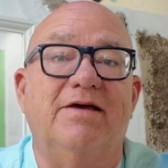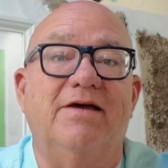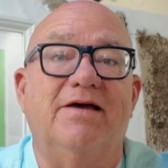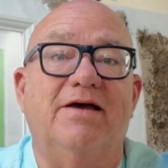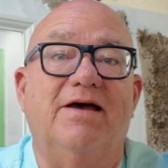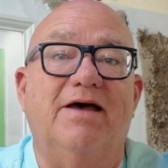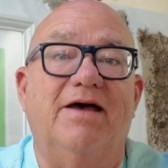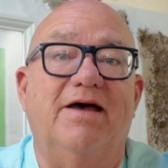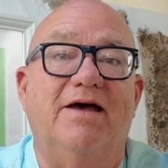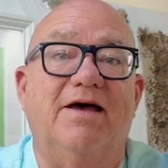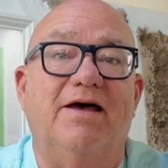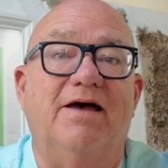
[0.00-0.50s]

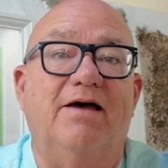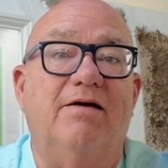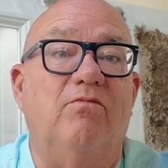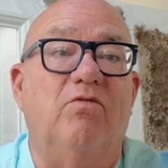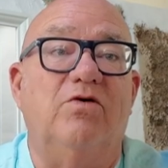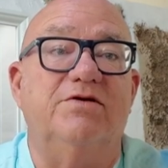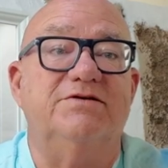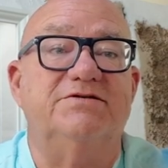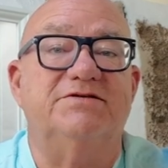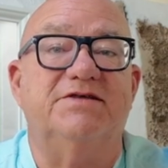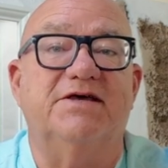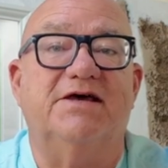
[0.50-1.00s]

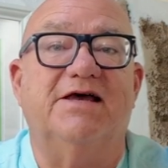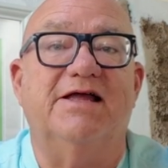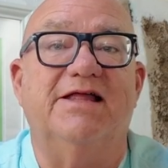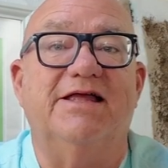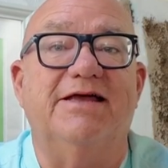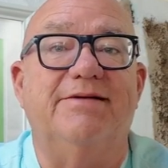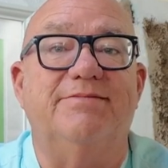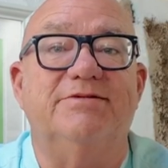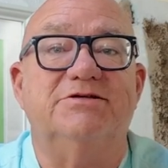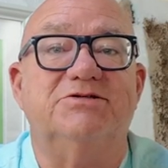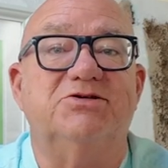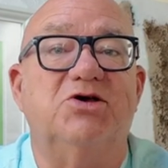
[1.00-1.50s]
once the
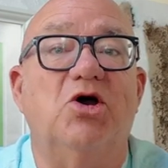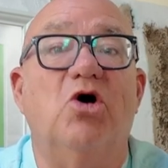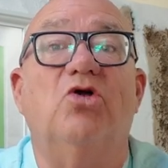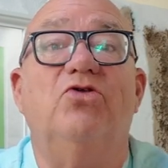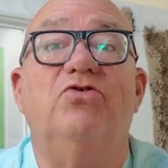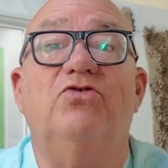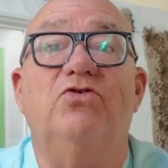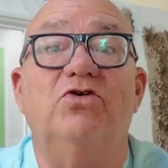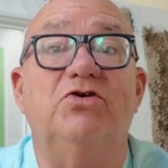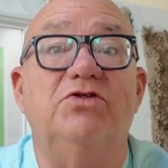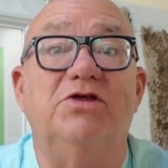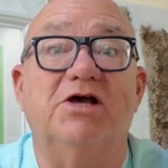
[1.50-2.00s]
Calima's gone,
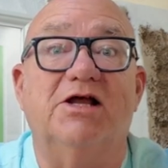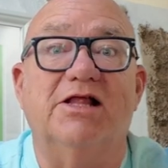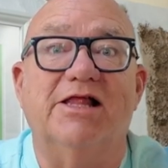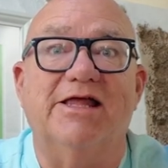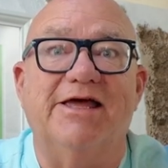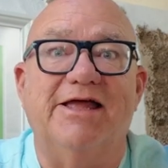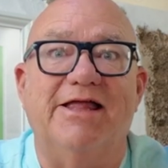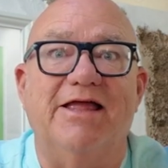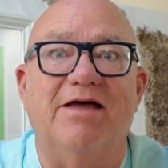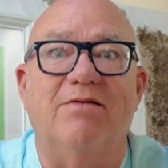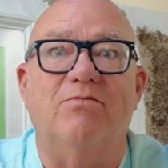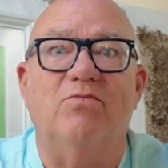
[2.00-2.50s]
do the
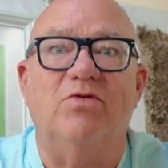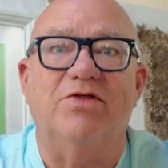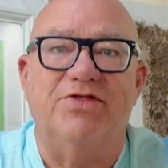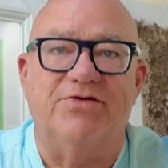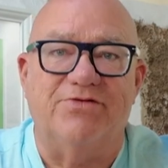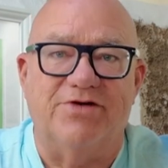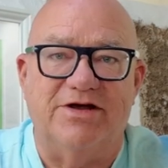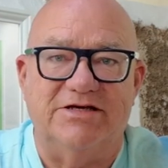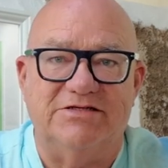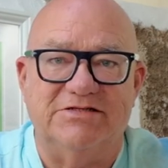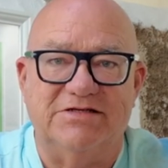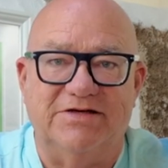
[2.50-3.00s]
cleanup with the
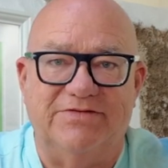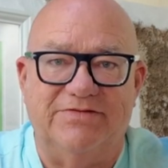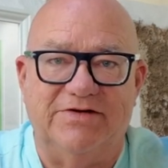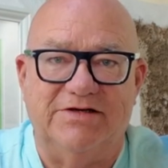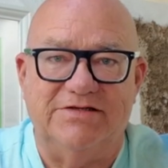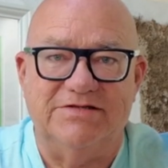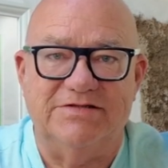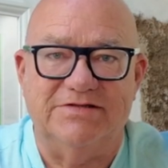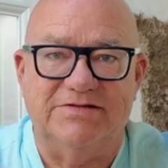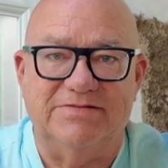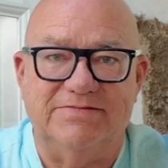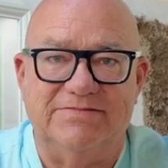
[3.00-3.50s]
rest of
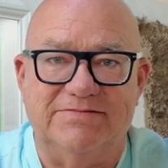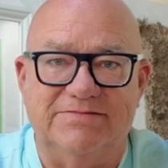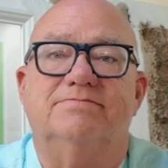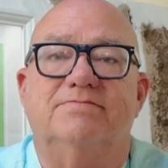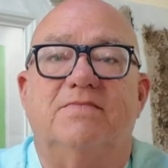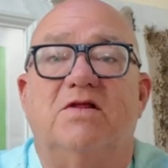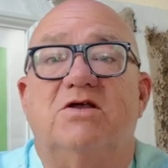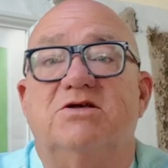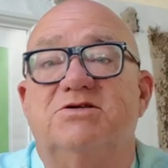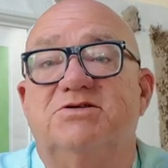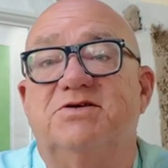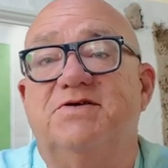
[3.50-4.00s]
us.
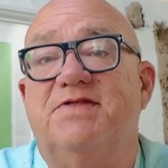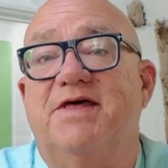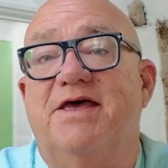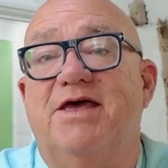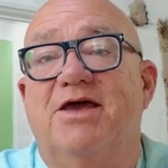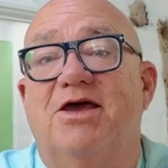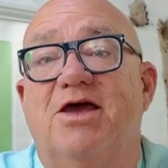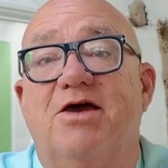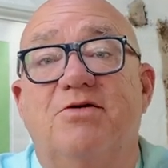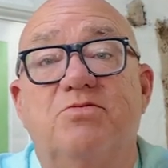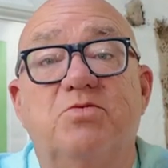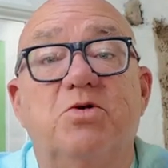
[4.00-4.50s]
So there you
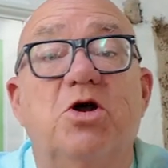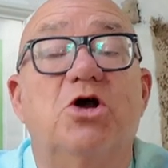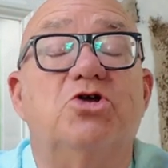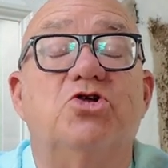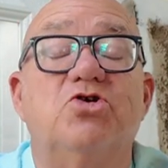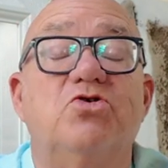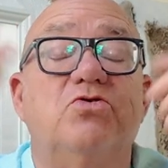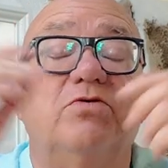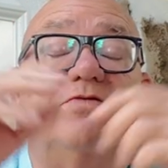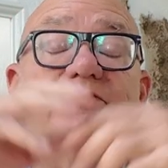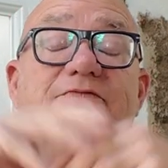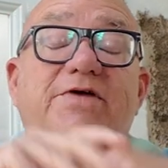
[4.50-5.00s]
go, a
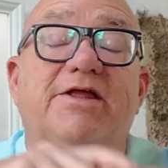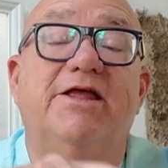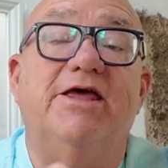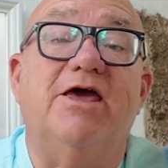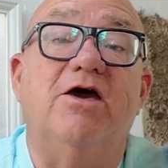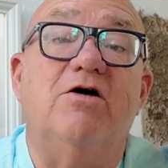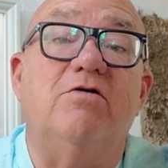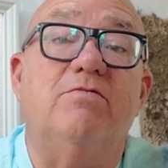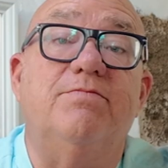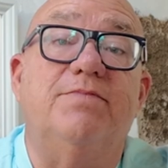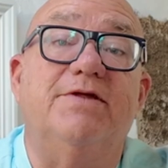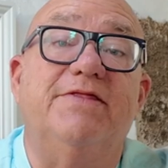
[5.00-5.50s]
short
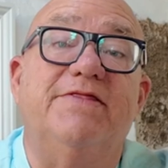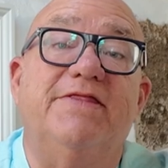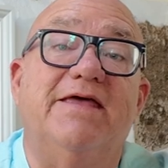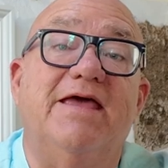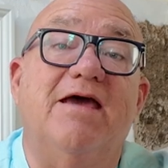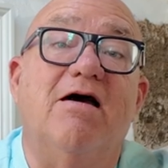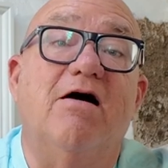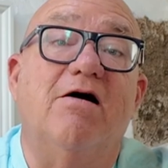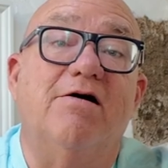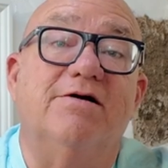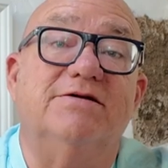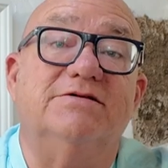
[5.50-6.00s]
video, but the
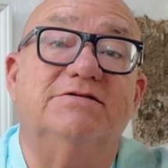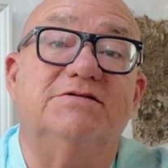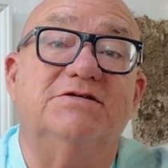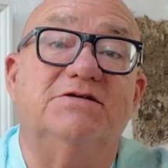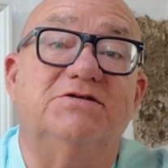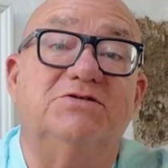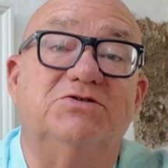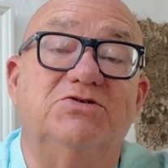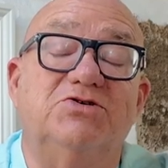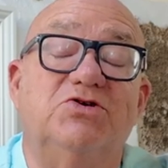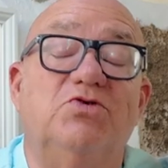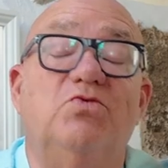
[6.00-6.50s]
answer
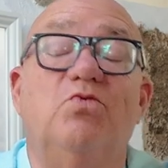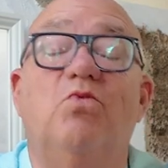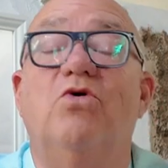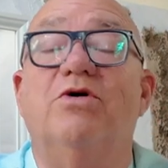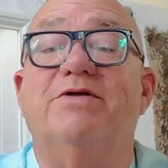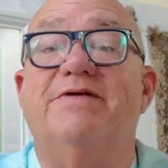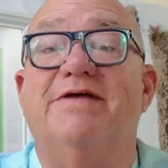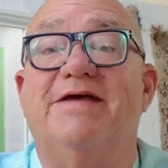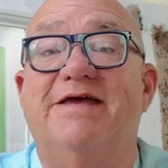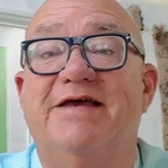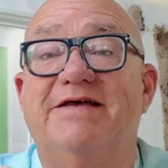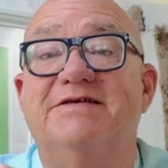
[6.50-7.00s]
to
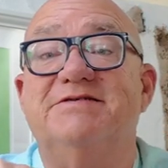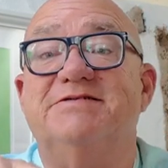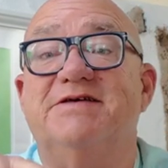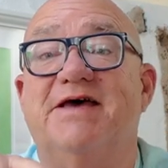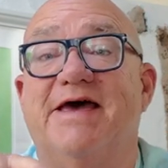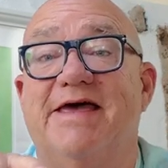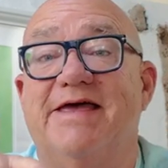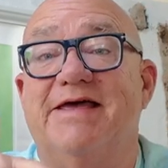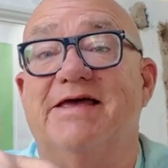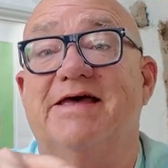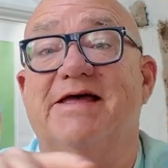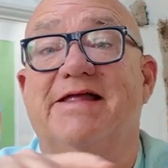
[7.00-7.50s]
what is
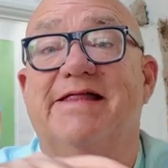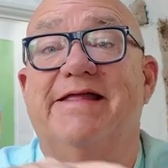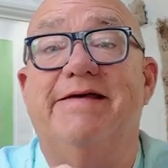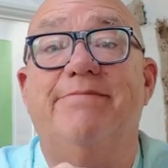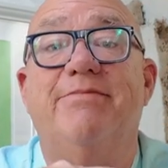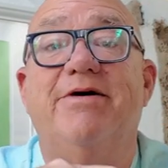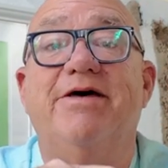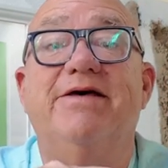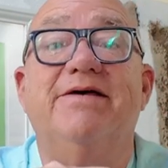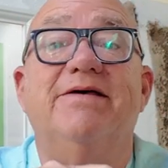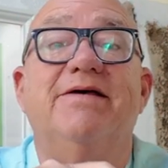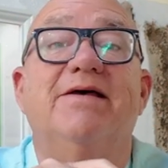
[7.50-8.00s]
a
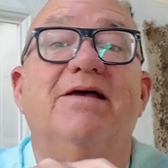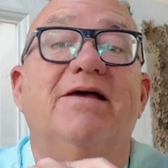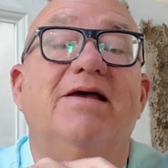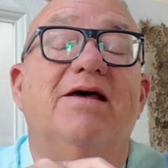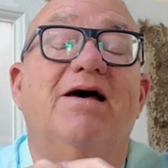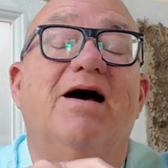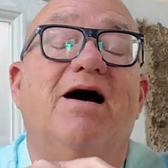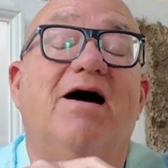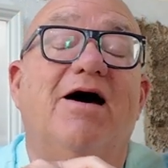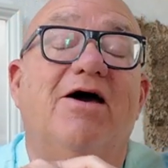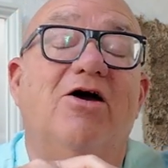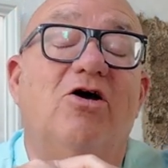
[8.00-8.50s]
Calima.
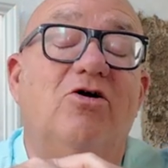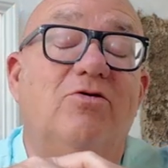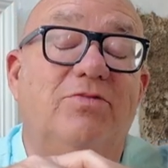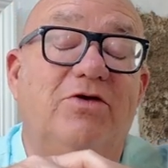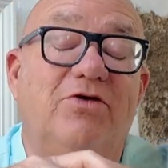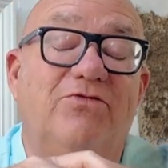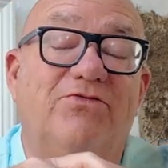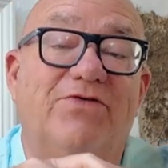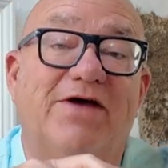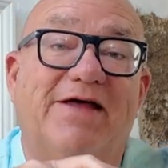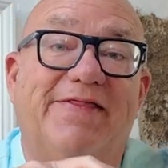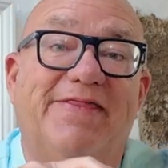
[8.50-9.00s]
I hope you
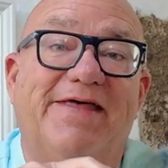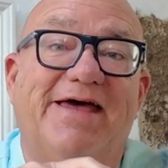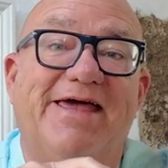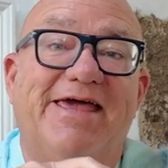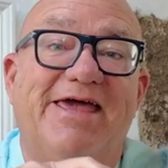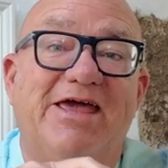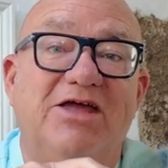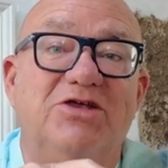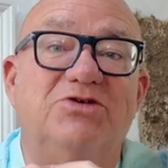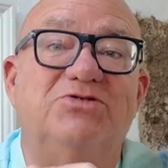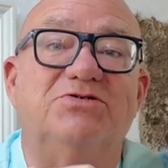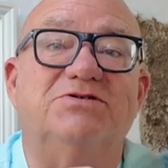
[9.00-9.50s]
found that
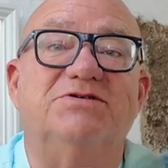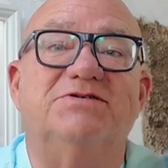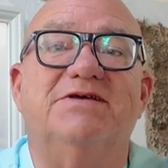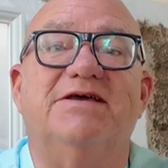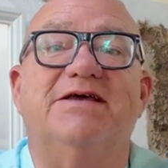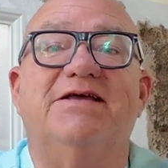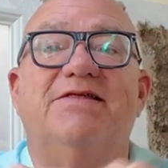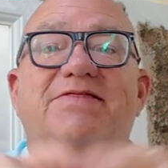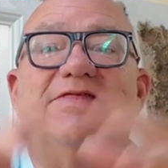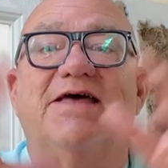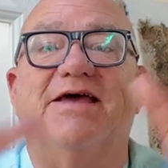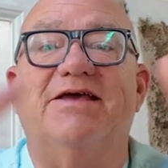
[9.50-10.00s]

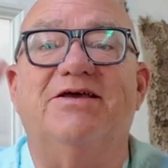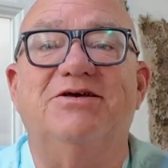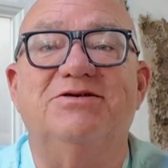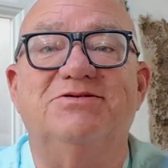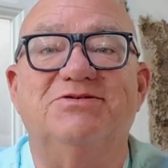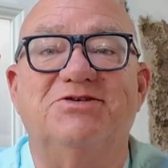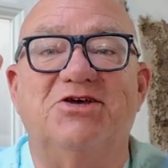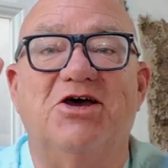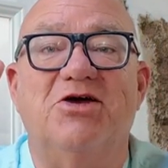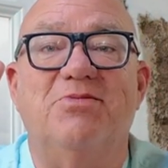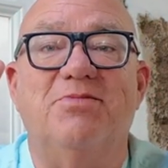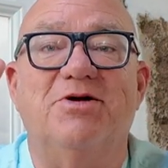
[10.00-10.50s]
interesting. Thank you
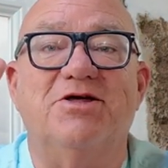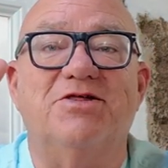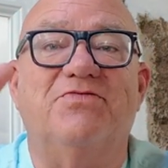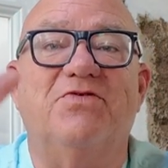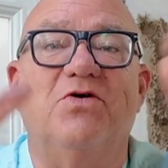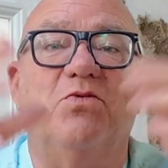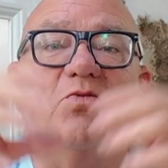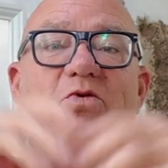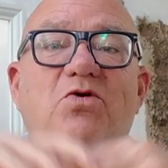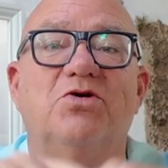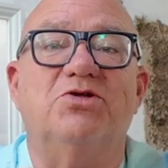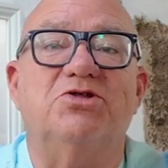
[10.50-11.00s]
so much for
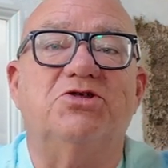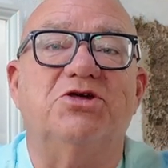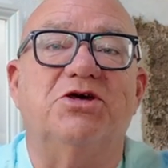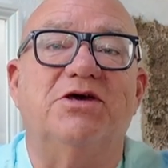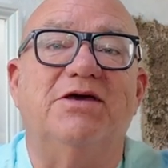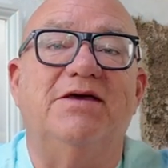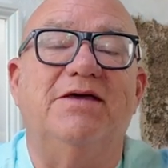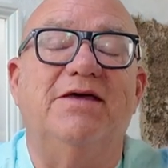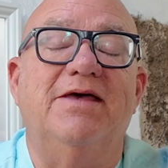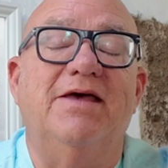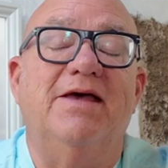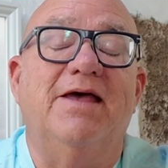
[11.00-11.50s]
watching.